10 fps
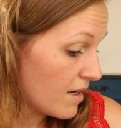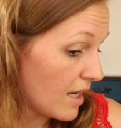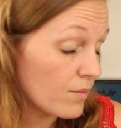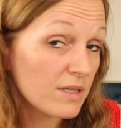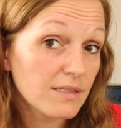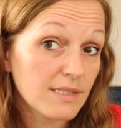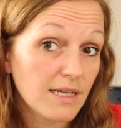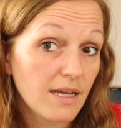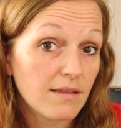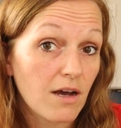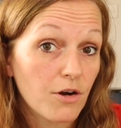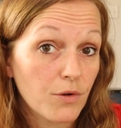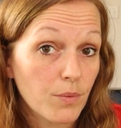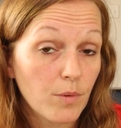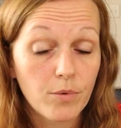I will say that our
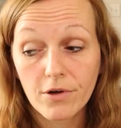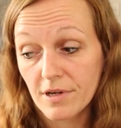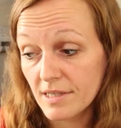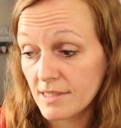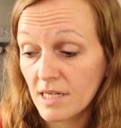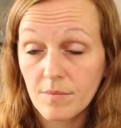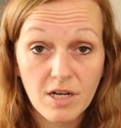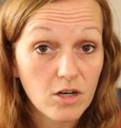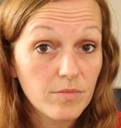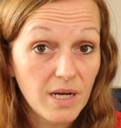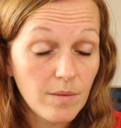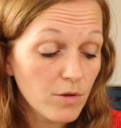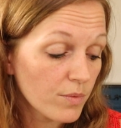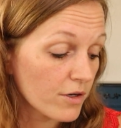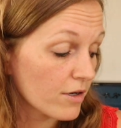group work is going to be our
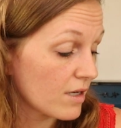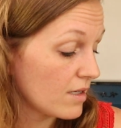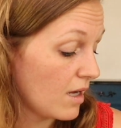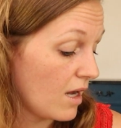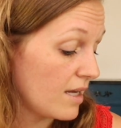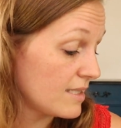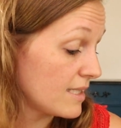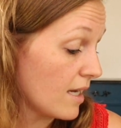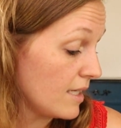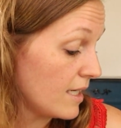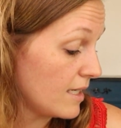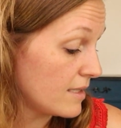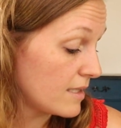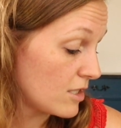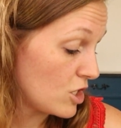Bible work,
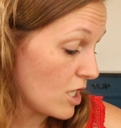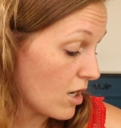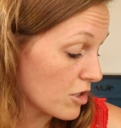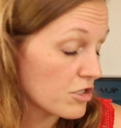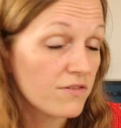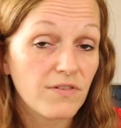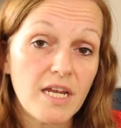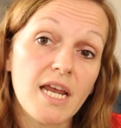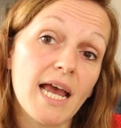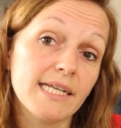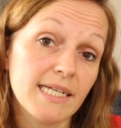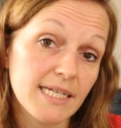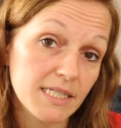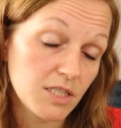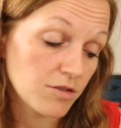science, geography, and
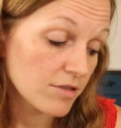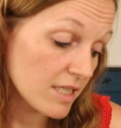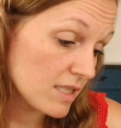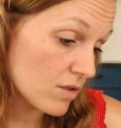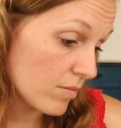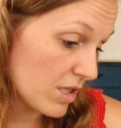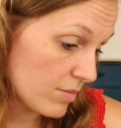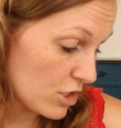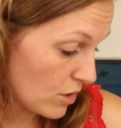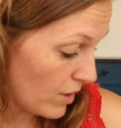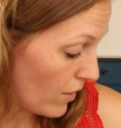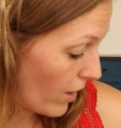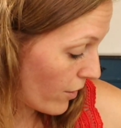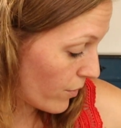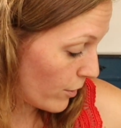history. So I'm going to be showing you
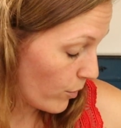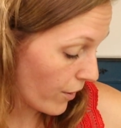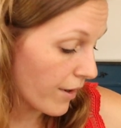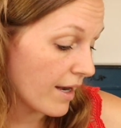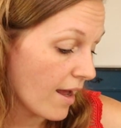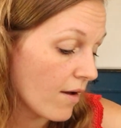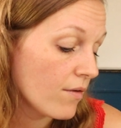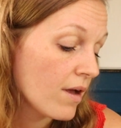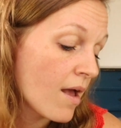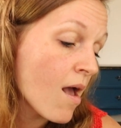our group work now.